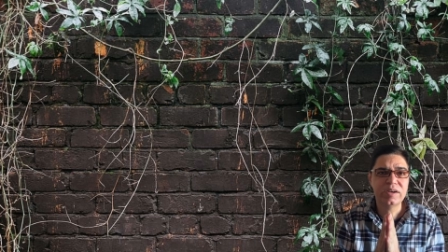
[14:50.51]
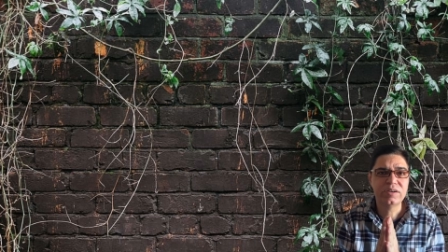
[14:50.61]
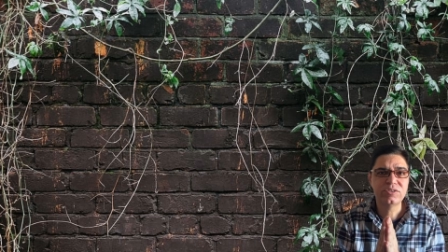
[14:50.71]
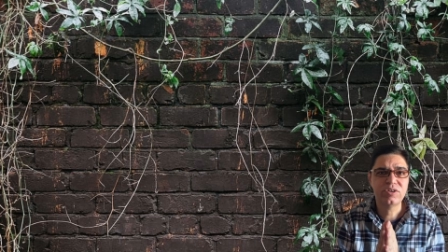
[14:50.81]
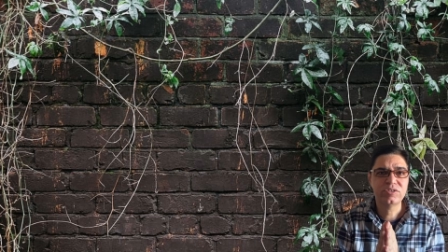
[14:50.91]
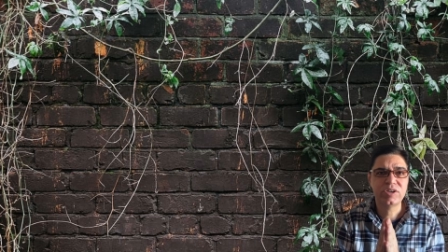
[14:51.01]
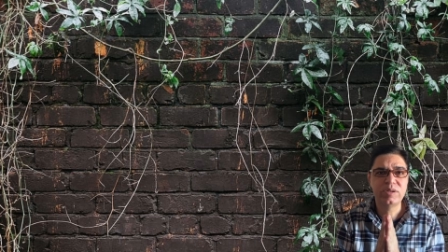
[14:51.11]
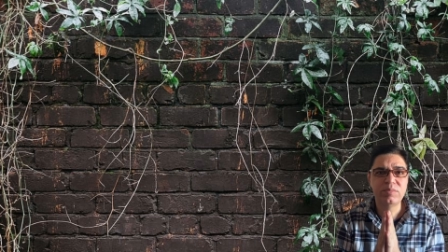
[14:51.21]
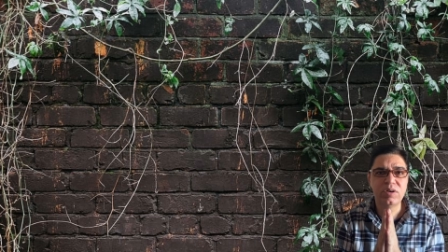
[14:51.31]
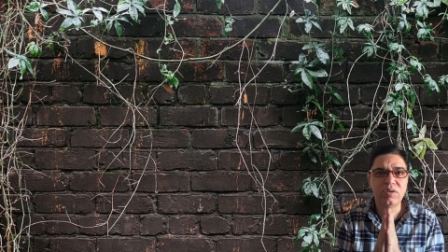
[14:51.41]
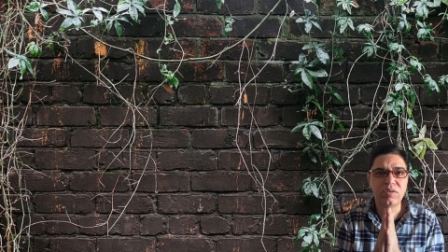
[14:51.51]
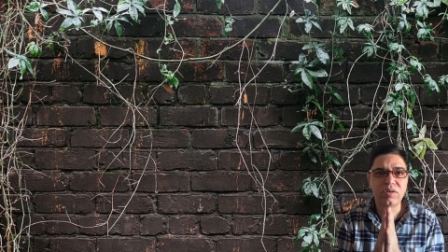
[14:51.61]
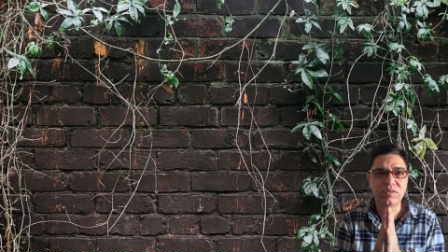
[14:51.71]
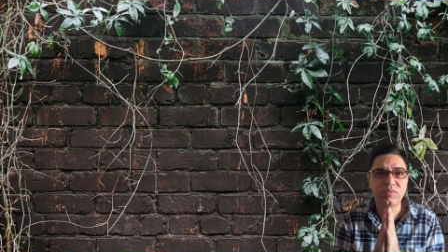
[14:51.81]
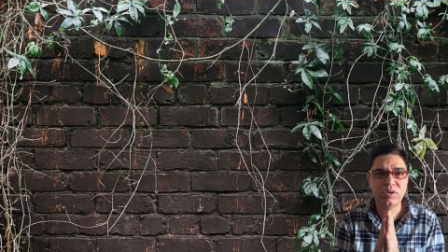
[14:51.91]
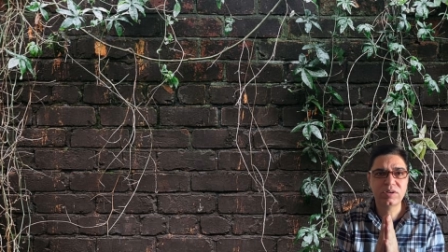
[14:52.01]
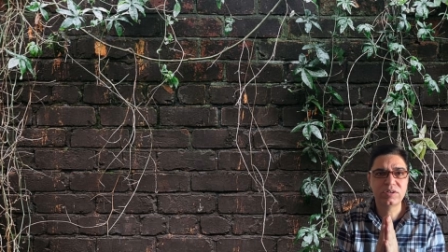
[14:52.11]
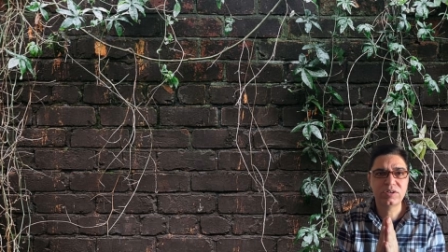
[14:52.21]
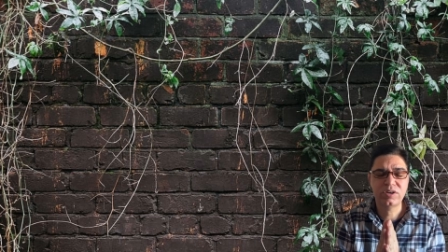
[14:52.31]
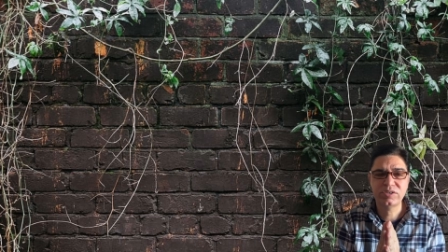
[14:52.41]
contrast enema or water
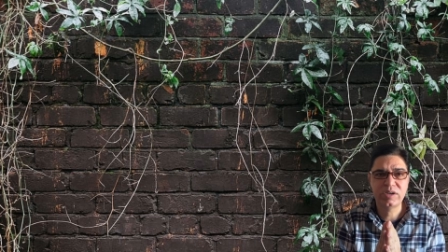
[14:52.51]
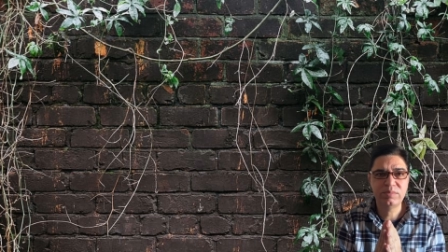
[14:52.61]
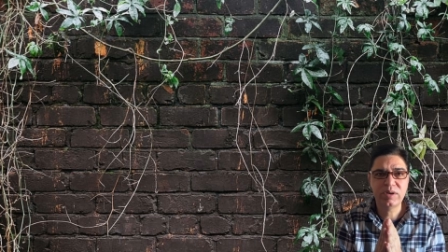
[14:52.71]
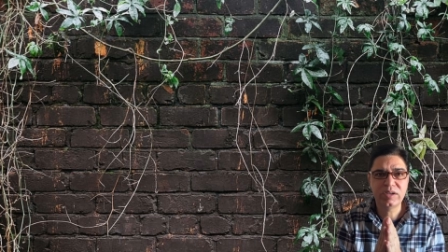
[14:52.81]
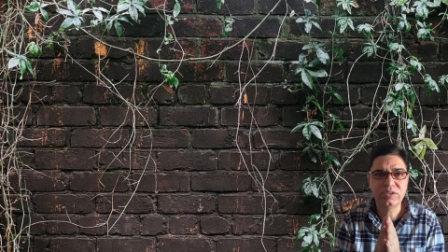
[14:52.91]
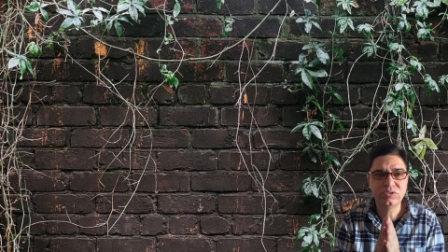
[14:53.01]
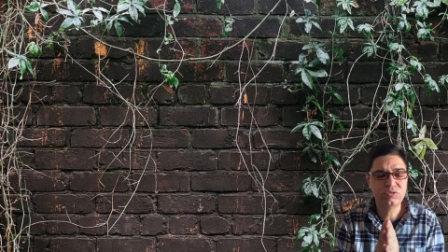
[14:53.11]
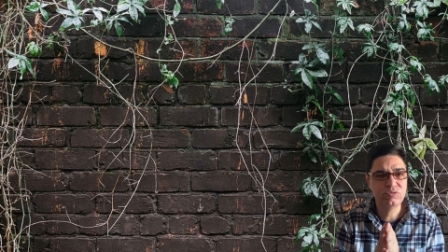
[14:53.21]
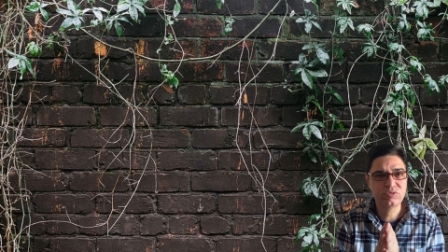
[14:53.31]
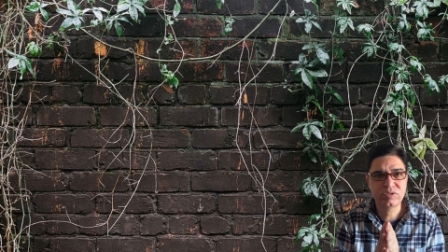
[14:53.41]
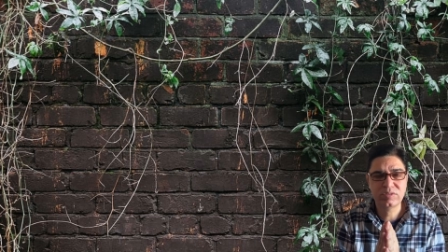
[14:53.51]
contrast enema is used,